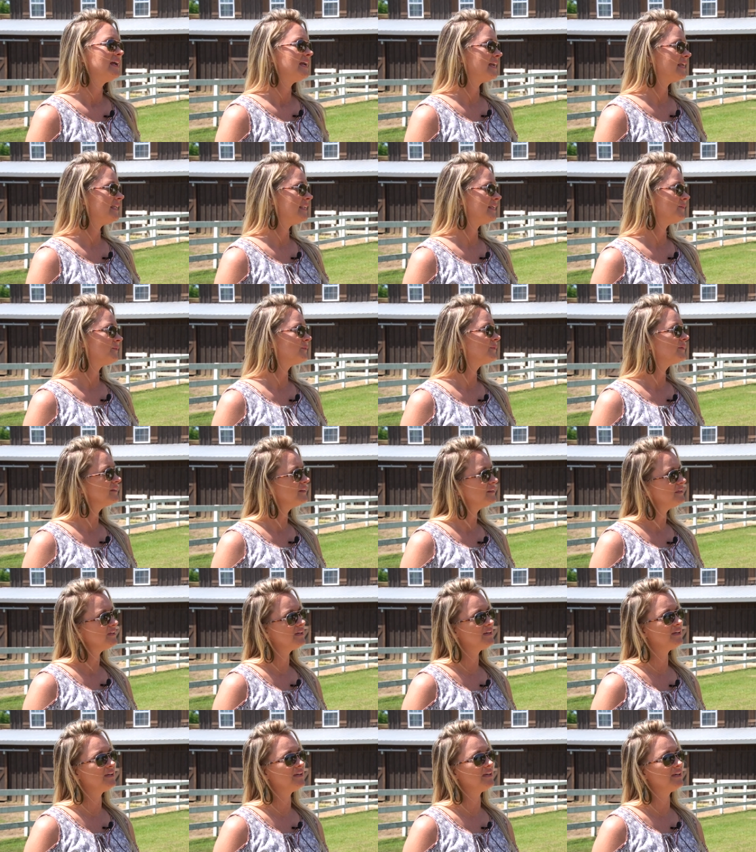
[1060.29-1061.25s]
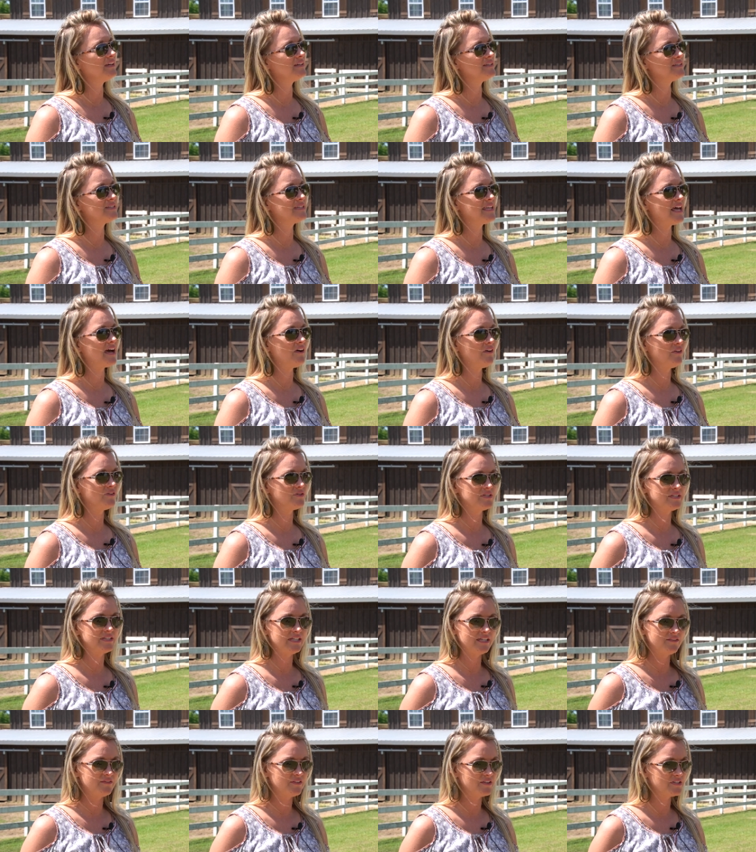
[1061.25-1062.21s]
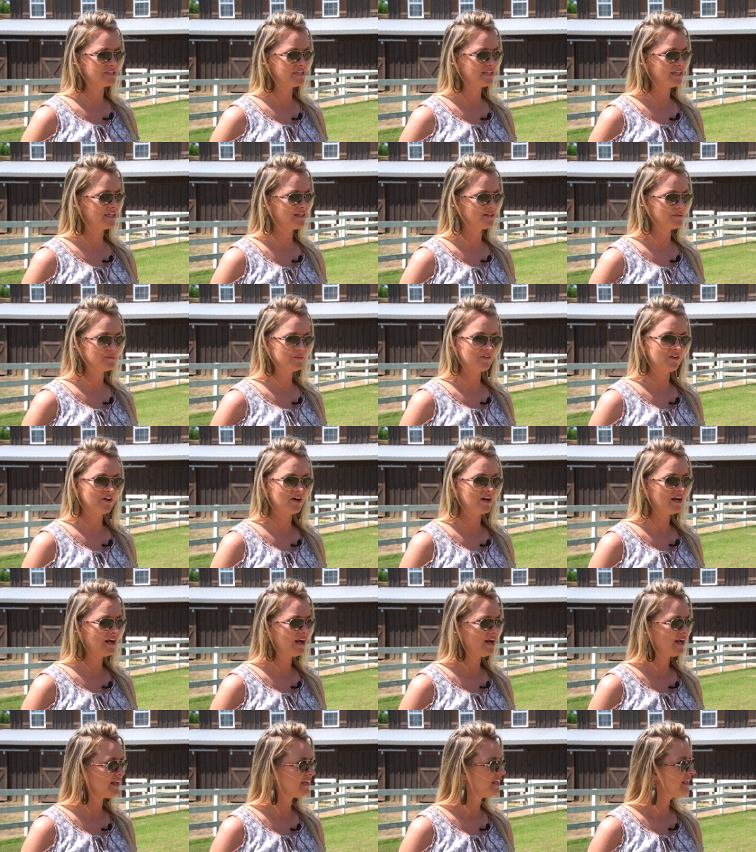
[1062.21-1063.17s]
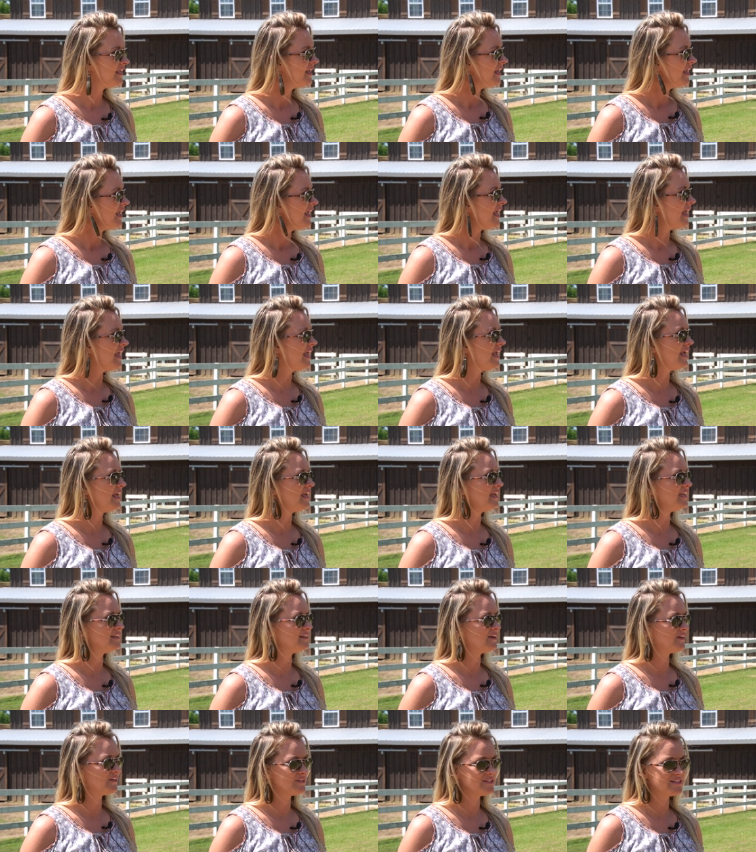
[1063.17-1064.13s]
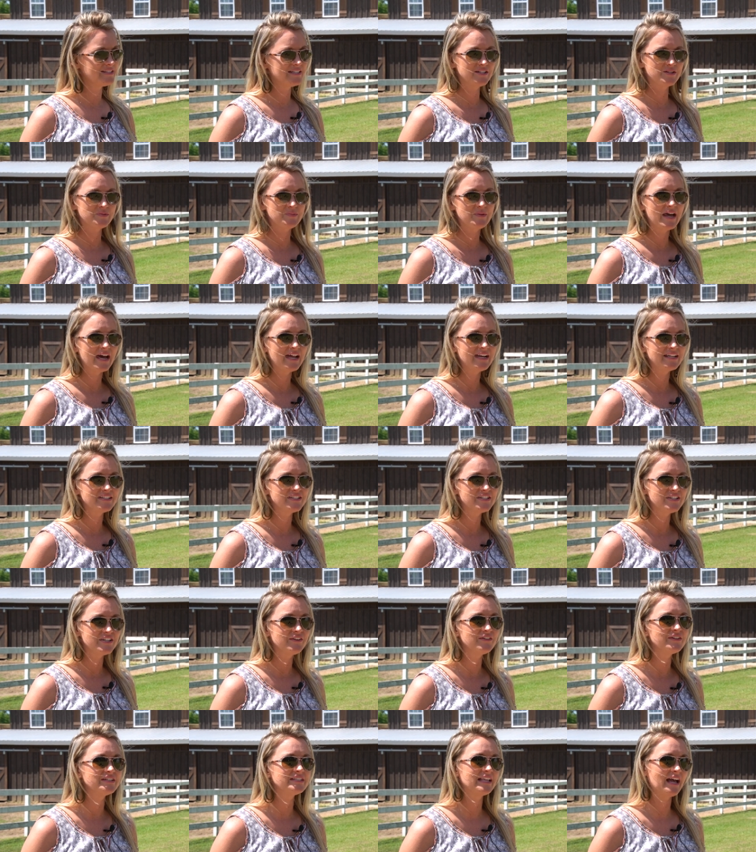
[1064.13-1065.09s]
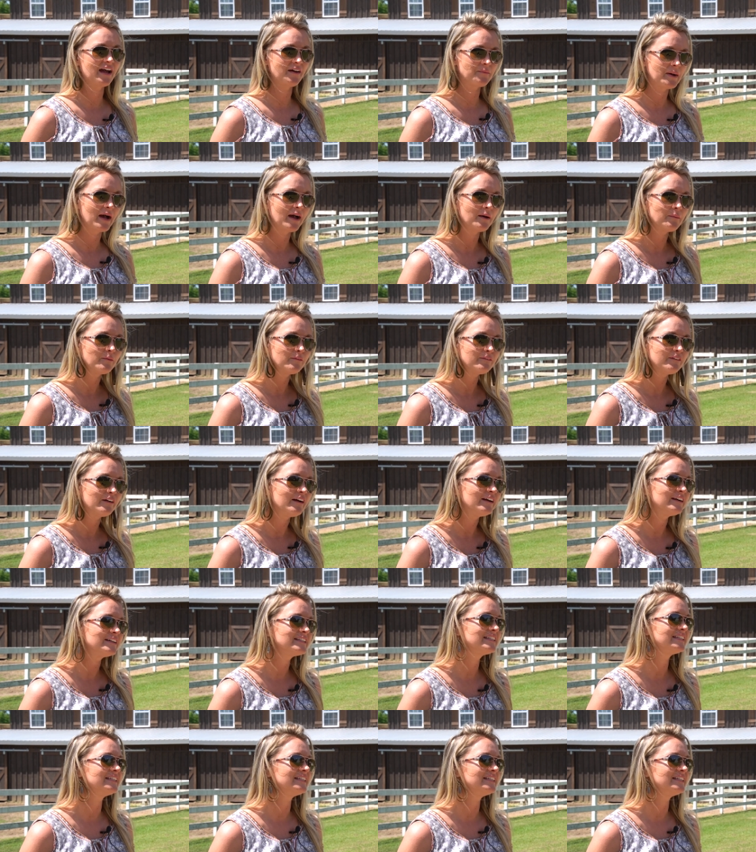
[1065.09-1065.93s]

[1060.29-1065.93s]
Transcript: and it really it's that whole seek first kingdom of god and all these things be added unto you is that Bible verse.